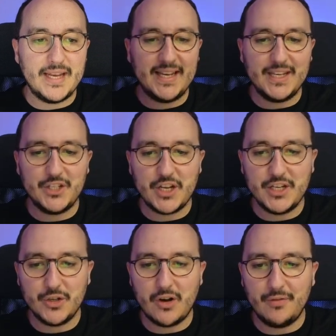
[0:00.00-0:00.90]
i can
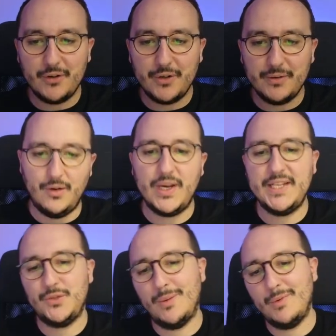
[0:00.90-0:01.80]
change the cover okay
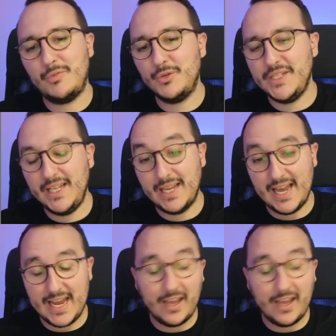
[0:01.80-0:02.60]
so i'm uploading a